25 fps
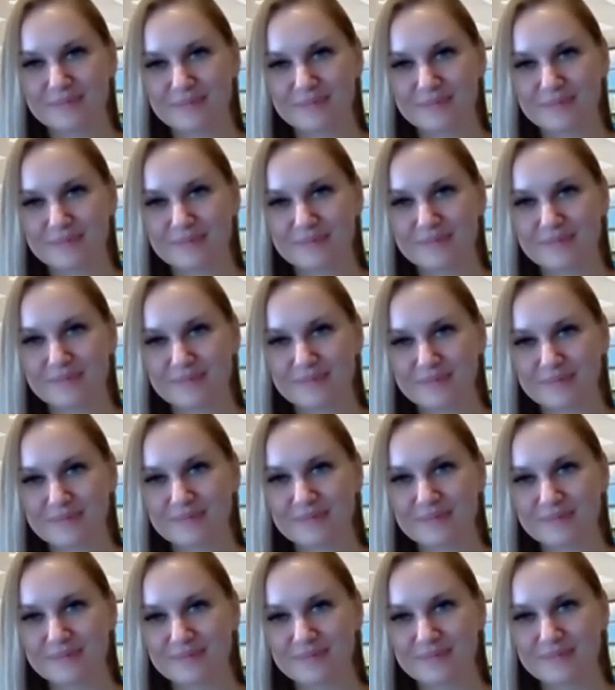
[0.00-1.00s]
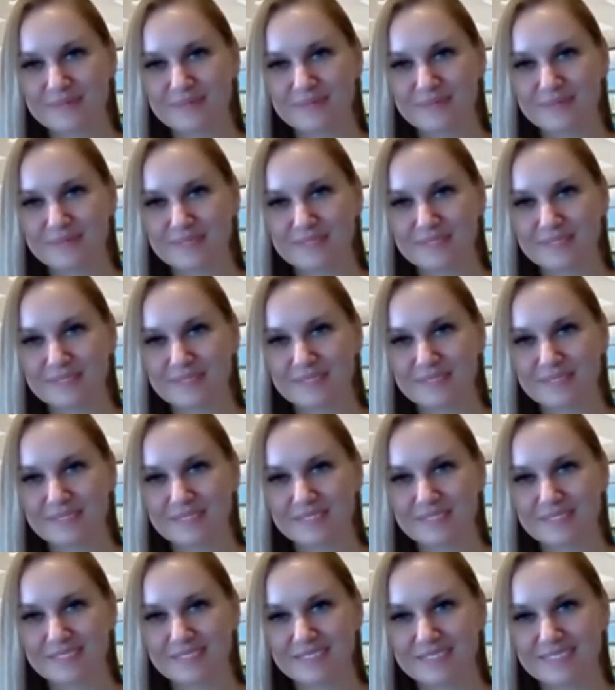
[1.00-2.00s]

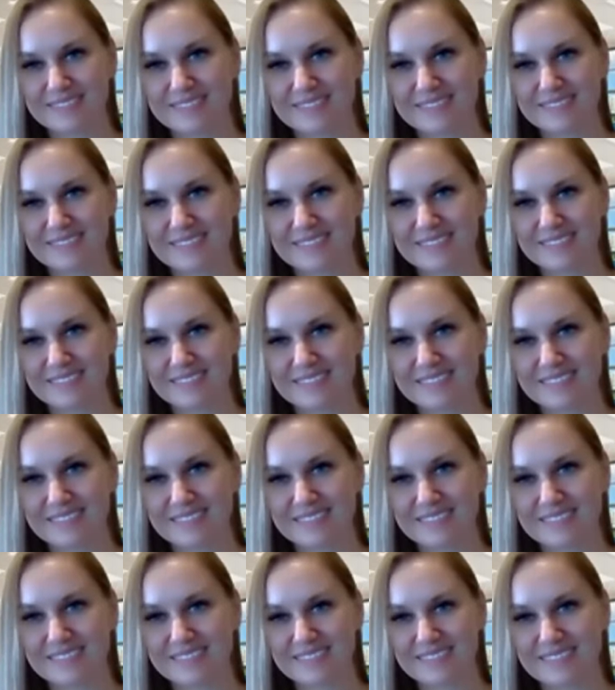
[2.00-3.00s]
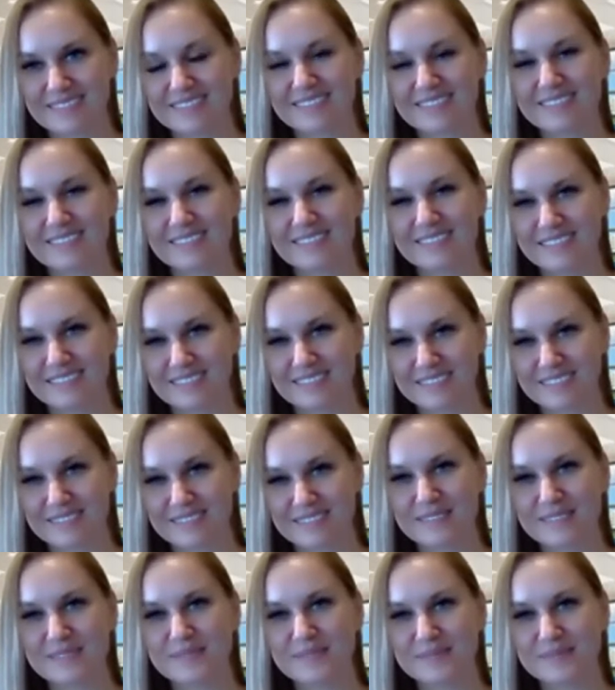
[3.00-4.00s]

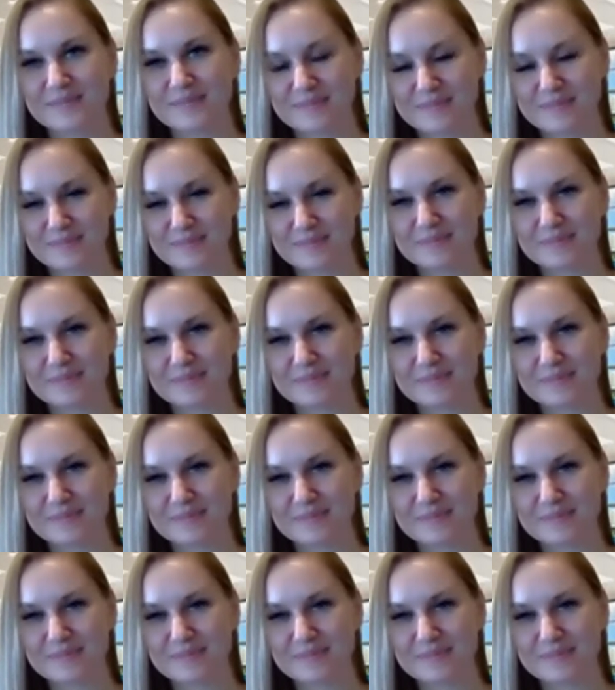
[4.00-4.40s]
[no speech]